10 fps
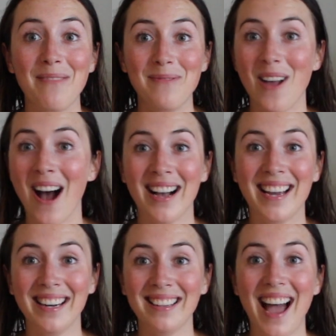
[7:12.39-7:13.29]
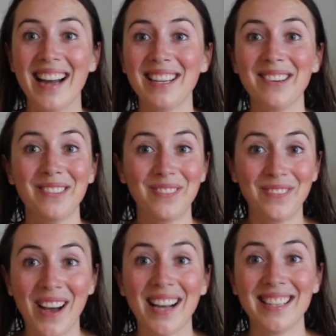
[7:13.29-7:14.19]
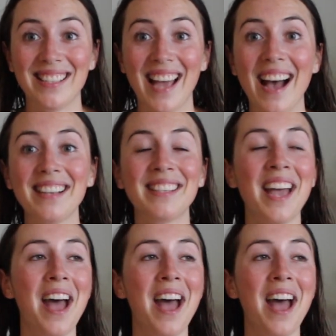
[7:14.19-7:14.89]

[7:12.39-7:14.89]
I'm not gonna lie to you, it fucking sucks.